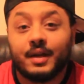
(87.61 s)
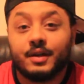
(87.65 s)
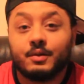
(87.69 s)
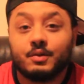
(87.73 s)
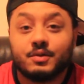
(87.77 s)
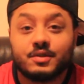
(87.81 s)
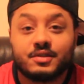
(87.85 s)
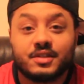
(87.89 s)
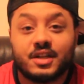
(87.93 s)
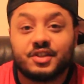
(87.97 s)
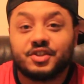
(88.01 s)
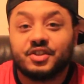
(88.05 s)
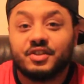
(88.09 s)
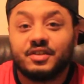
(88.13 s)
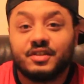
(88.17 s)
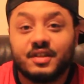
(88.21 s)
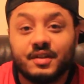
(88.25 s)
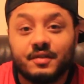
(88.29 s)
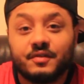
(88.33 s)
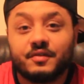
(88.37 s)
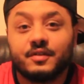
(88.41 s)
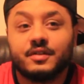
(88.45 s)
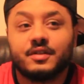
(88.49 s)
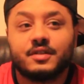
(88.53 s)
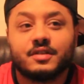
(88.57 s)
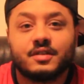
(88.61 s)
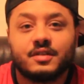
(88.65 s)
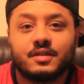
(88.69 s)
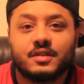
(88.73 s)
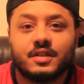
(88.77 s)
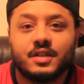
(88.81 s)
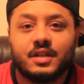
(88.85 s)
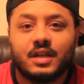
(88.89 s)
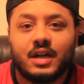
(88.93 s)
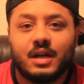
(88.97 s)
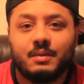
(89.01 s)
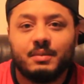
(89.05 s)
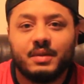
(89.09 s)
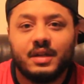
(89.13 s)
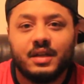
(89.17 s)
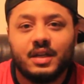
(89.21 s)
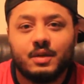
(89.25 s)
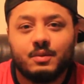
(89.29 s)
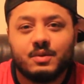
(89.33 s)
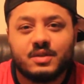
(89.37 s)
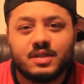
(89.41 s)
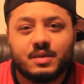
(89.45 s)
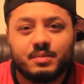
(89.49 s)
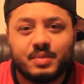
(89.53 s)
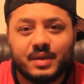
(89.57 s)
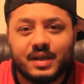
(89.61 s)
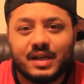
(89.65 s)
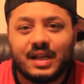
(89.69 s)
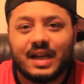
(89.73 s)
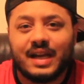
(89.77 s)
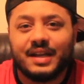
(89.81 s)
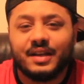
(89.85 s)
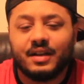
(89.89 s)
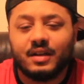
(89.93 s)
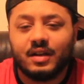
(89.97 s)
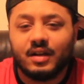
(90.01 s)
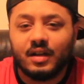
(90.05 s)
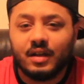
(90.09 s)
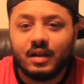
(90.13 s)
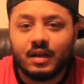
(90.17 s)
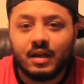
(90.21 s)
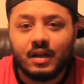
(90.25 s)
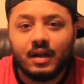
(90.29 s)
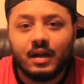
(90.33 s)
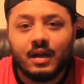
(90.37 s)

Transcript: It was such a difference, you know what I mean? It was a bit like the